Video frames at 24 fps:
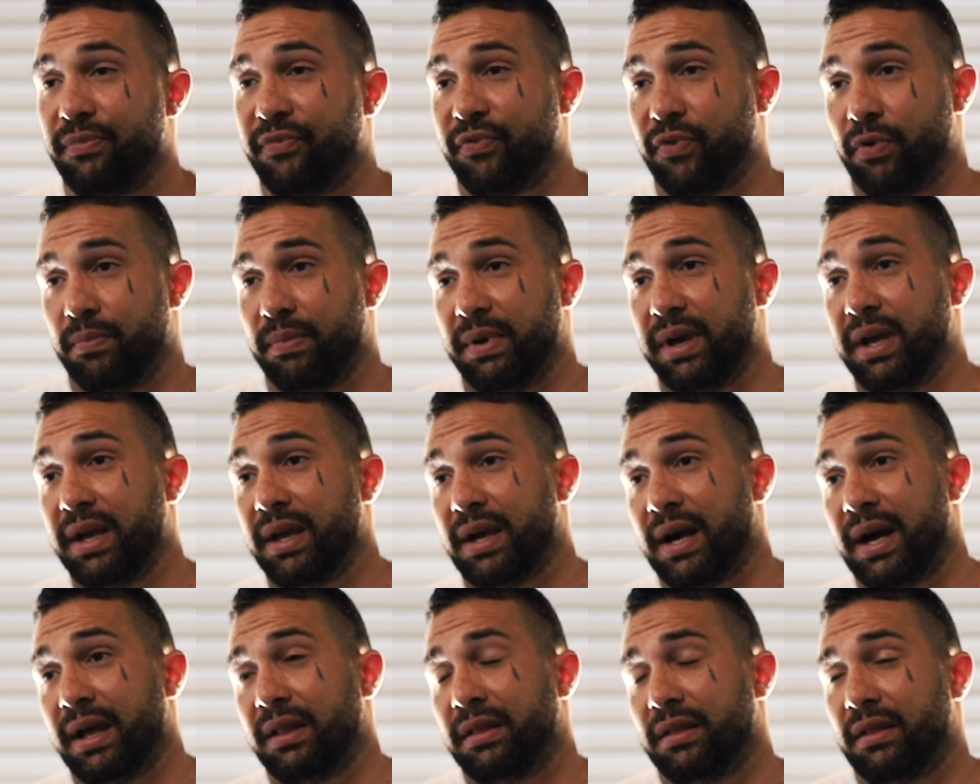For me,
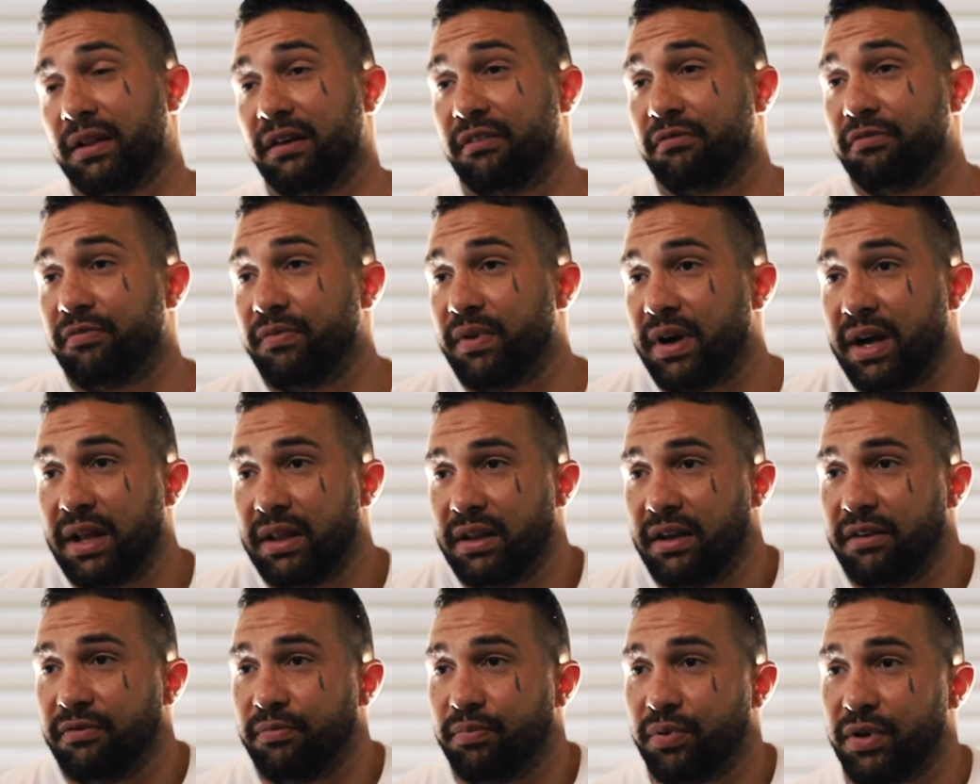I love
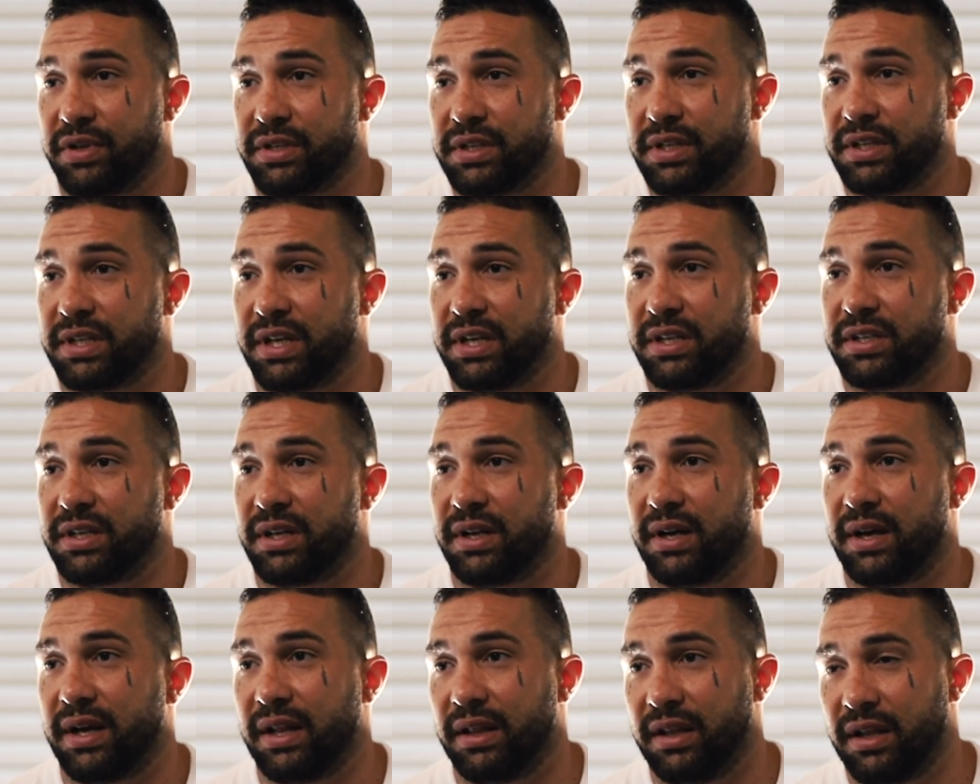presentation.
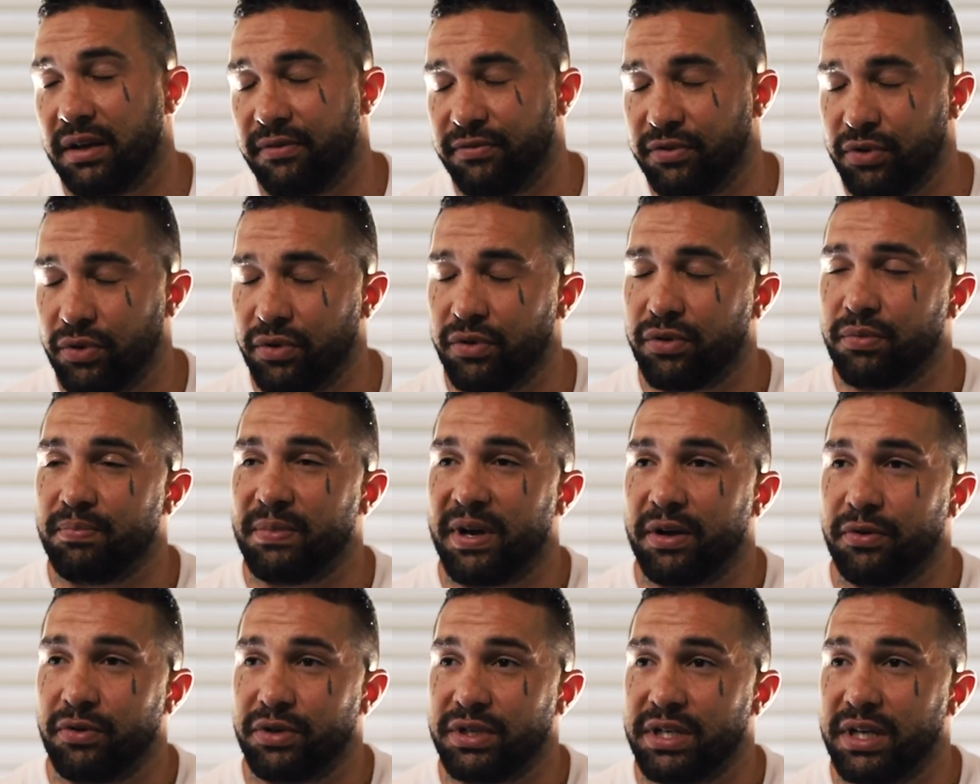I love doing
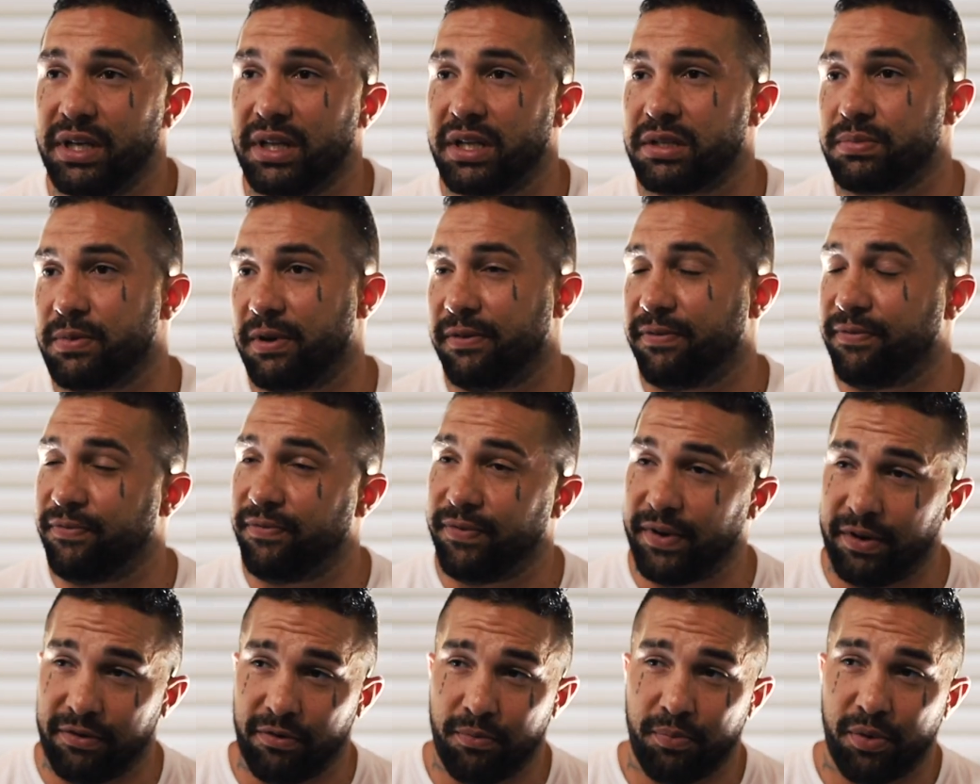my routine. That's my
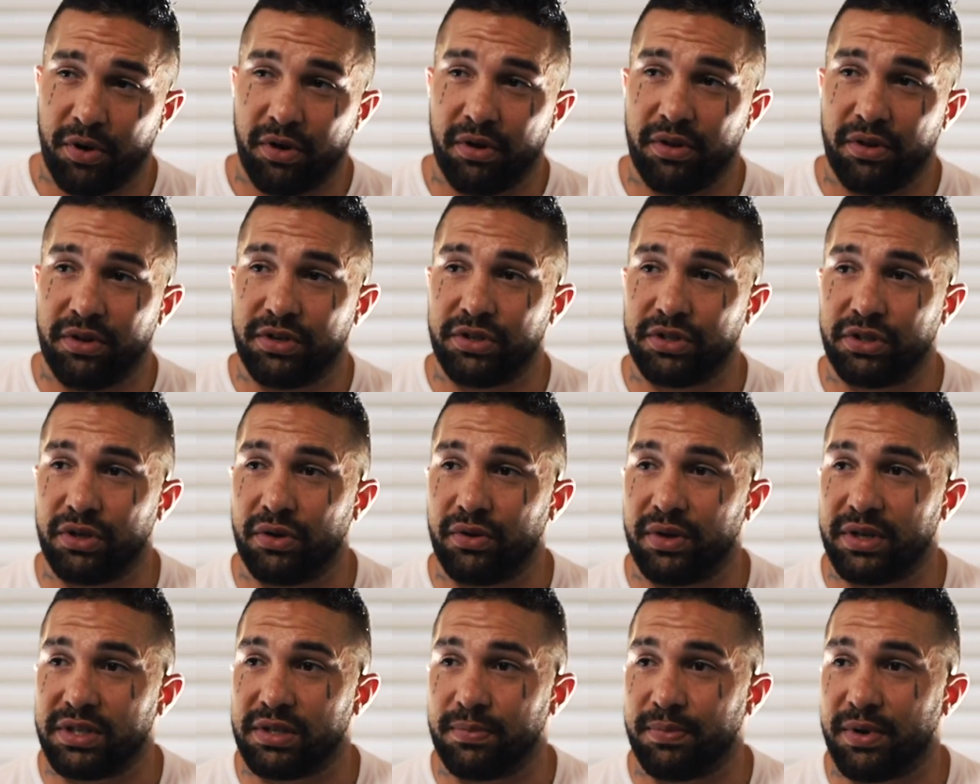favorite part of the show
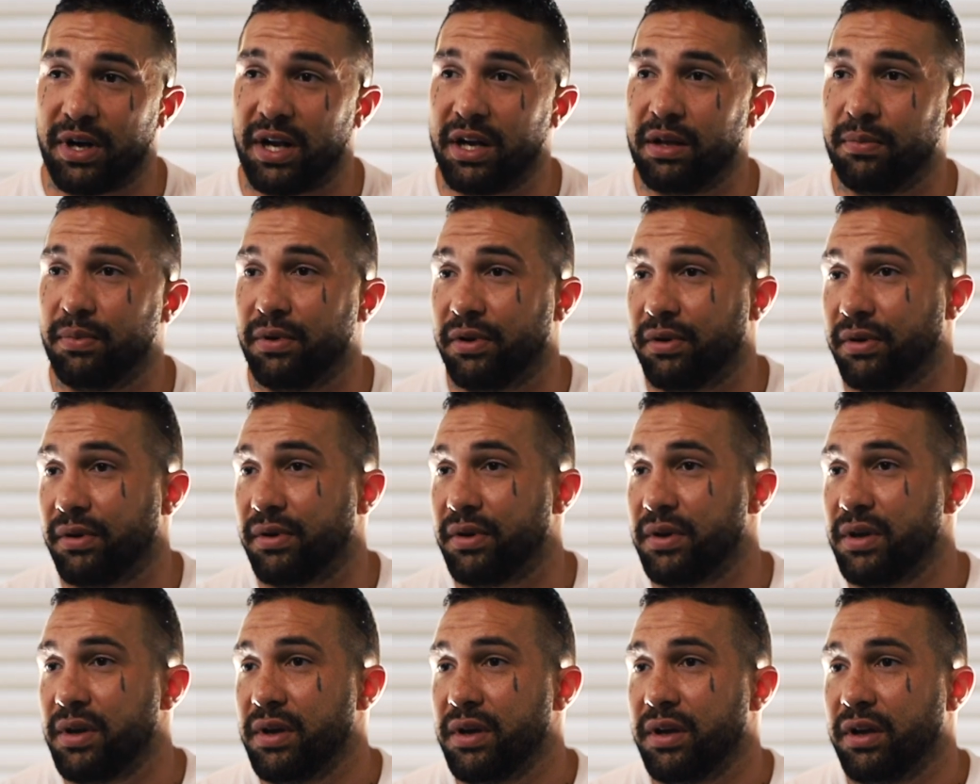as a
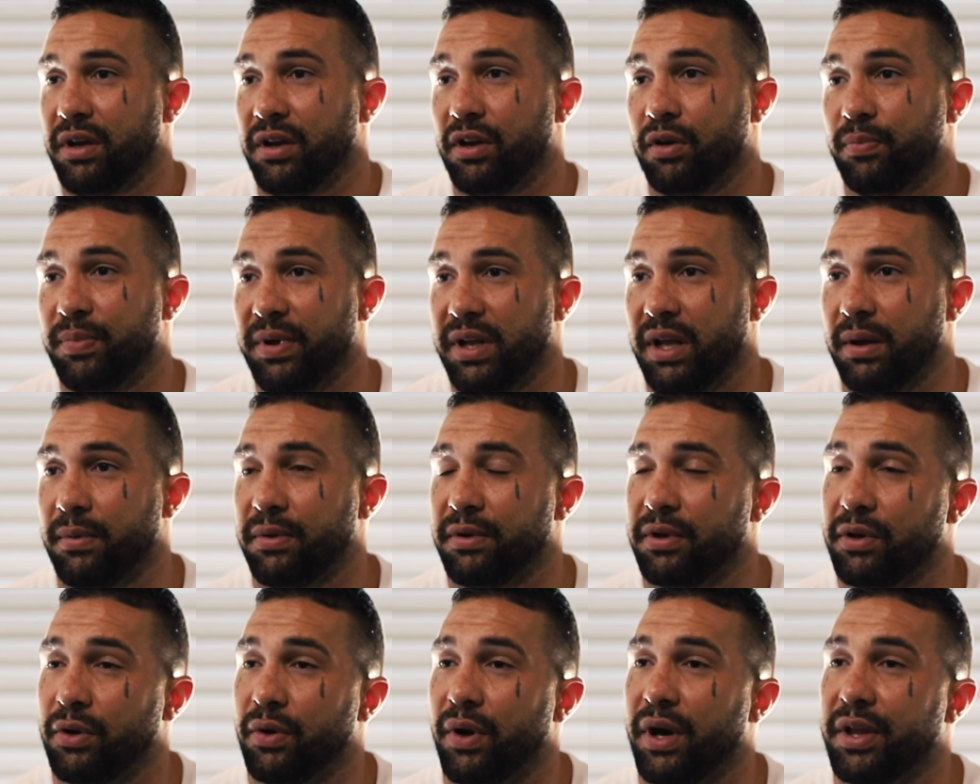bodybuilder. You know, being able
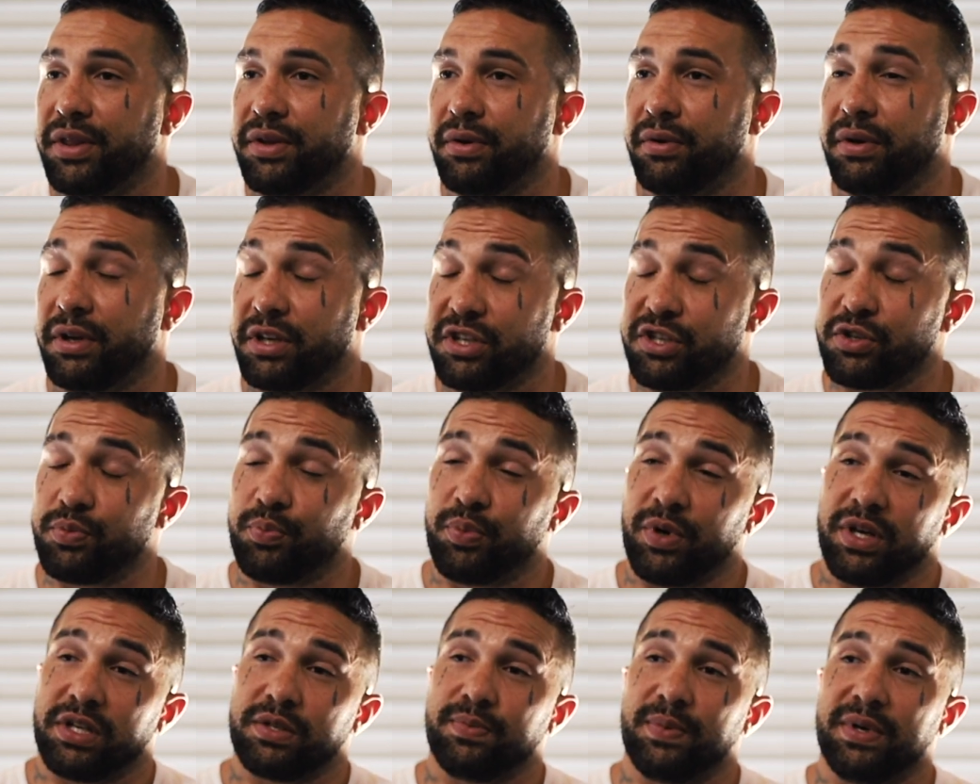to go out there and
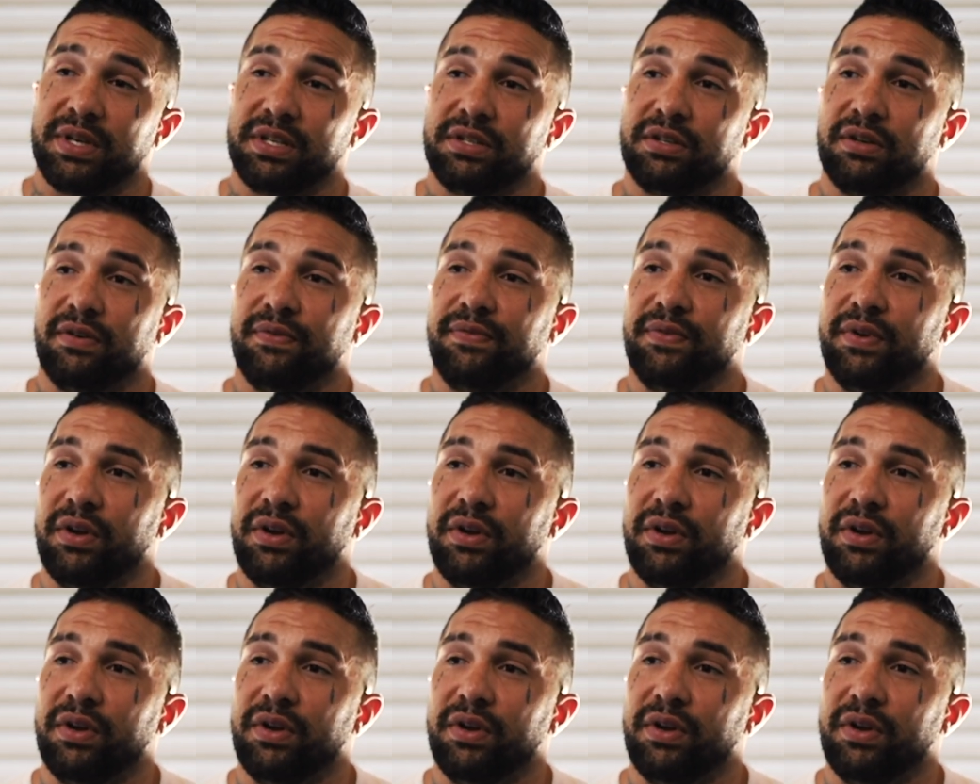express myself.